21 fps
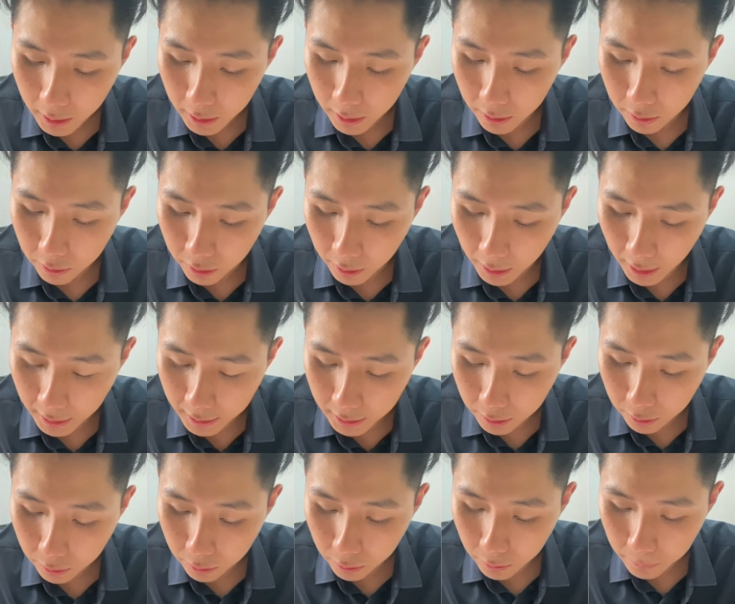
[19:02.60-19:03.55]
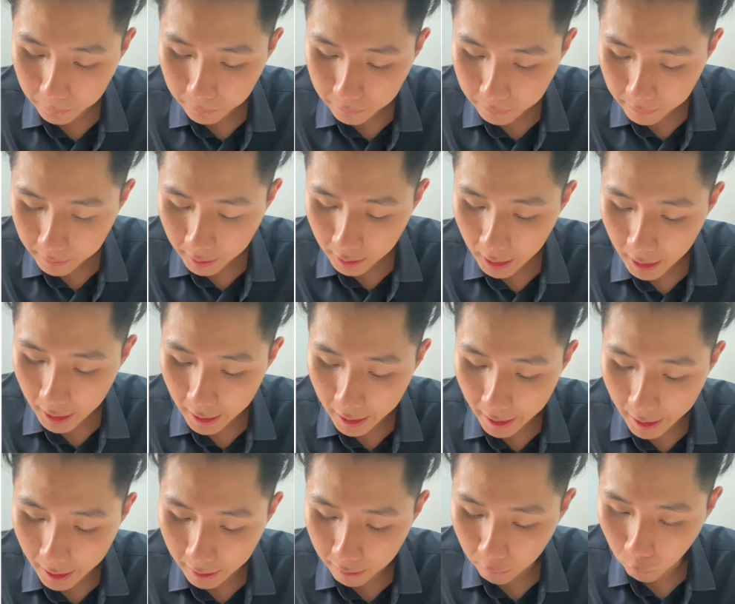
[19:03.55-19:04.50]
should get 2,
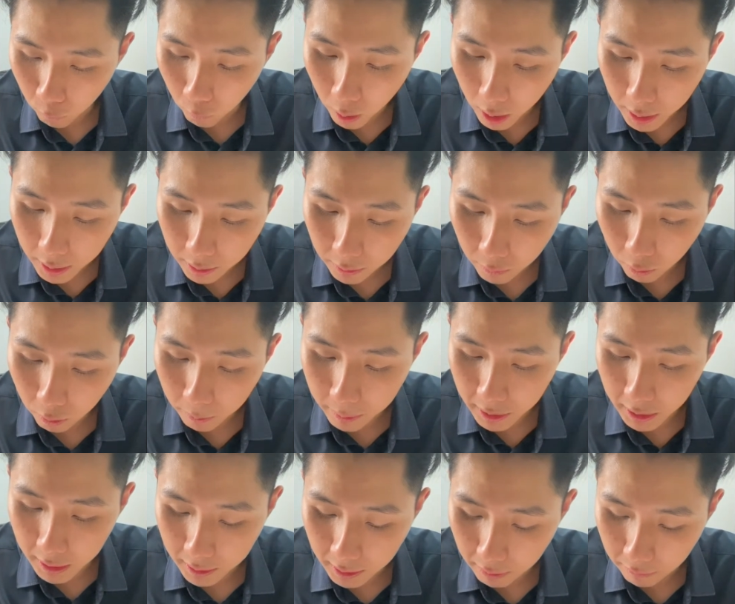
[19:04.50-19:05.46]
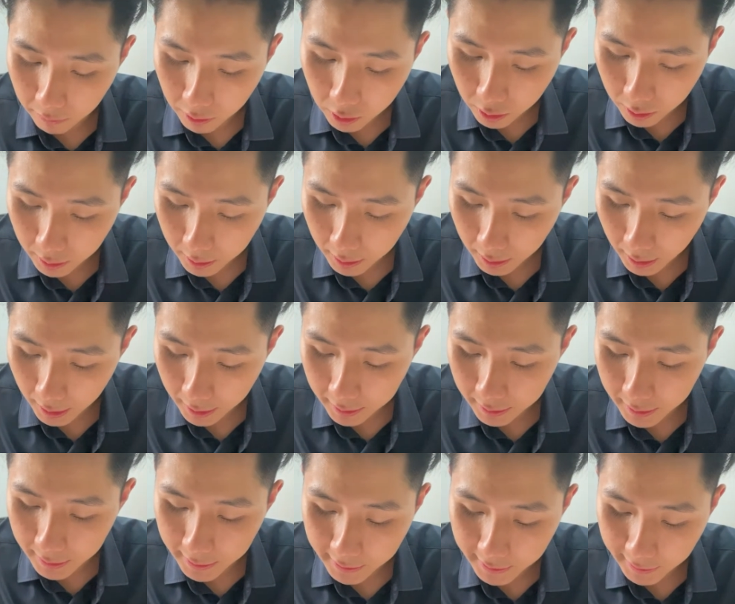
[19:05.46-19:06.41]
and 1 will be the division. And
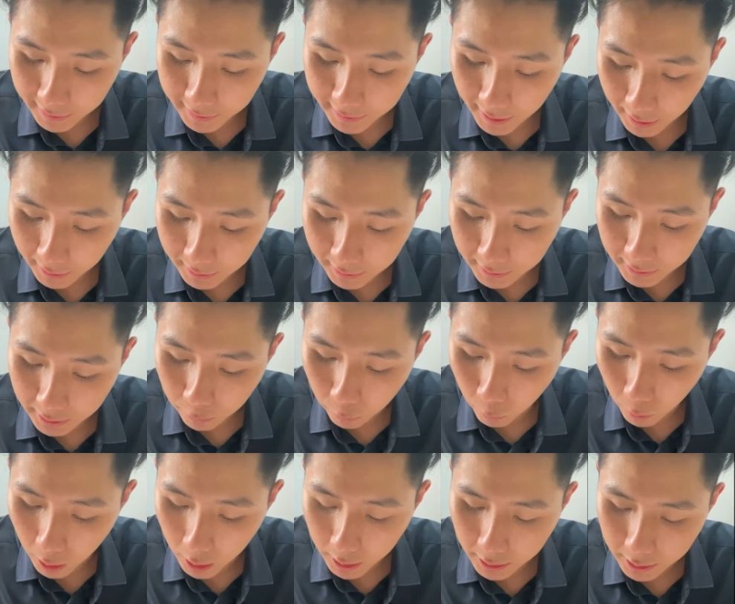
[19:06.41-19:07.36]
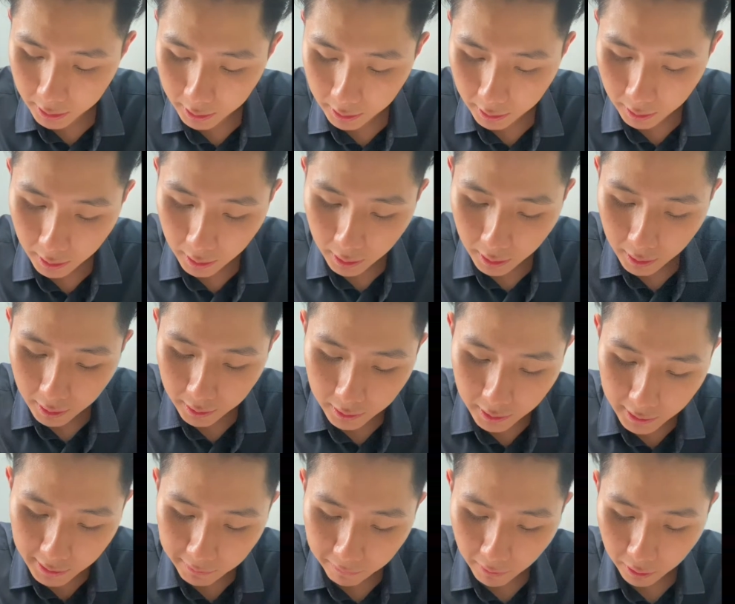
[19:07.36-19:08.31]
this is exactly what
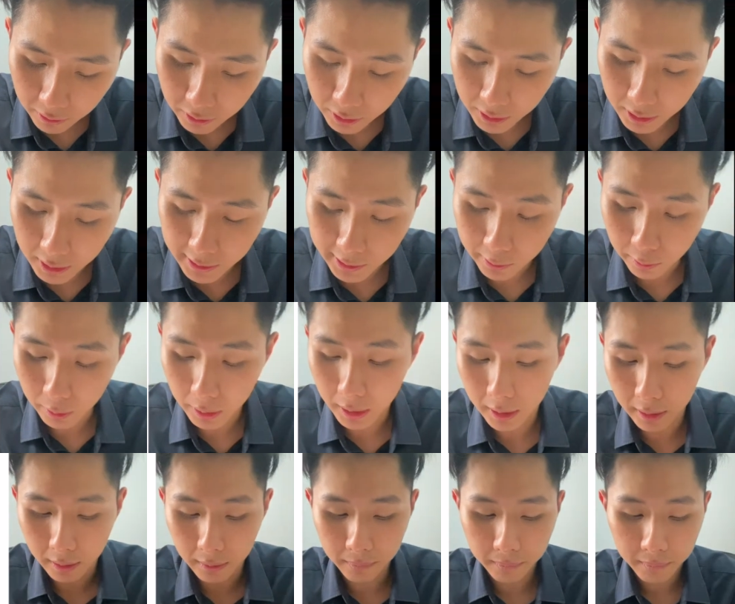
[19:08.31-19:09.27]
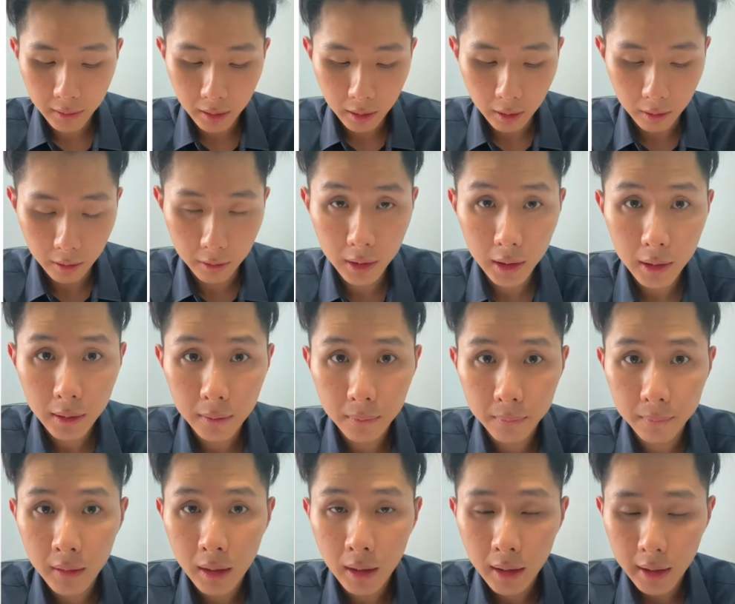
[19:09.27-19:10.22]
this function is doing here. All right,
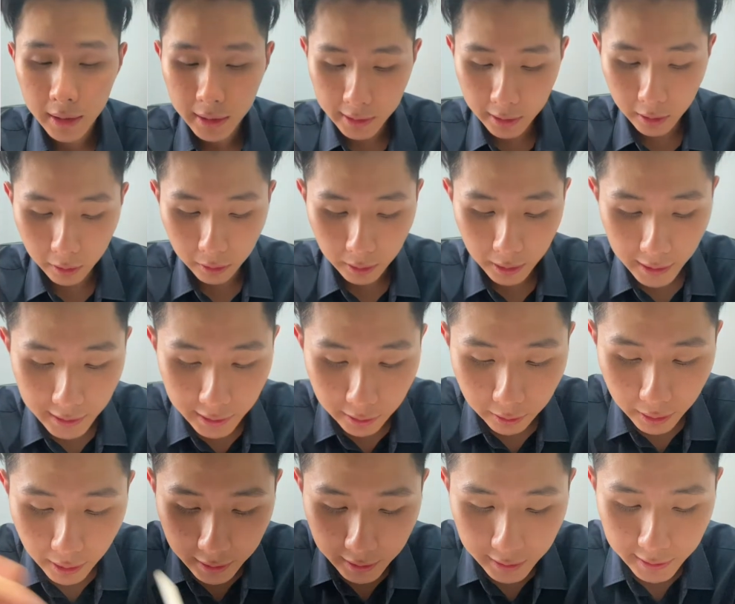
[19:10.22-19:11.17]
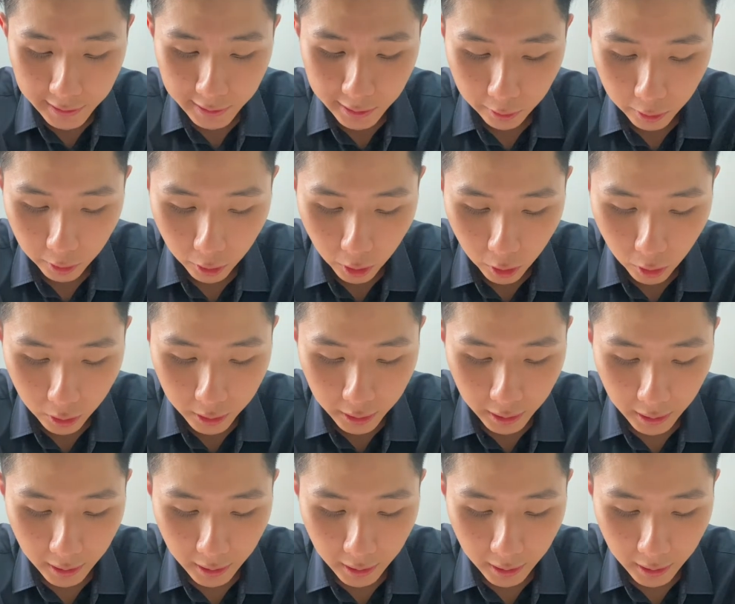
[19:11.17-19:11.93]
so let's look at this pseudocode